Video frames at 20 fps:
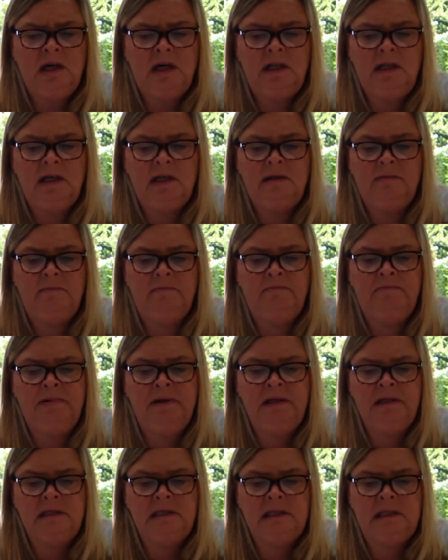and that
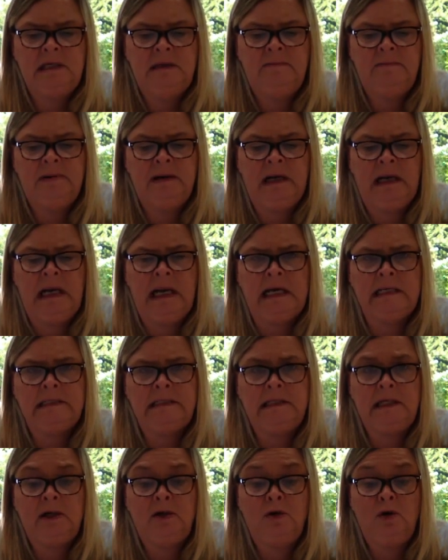beastly
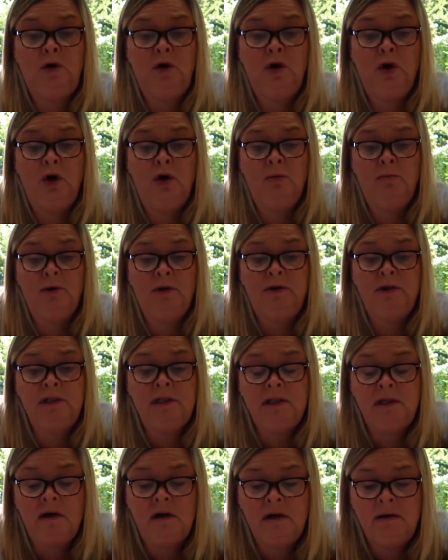plastic gnome on the
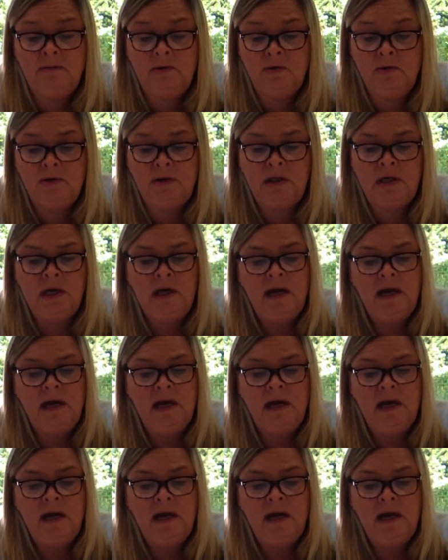sideboard.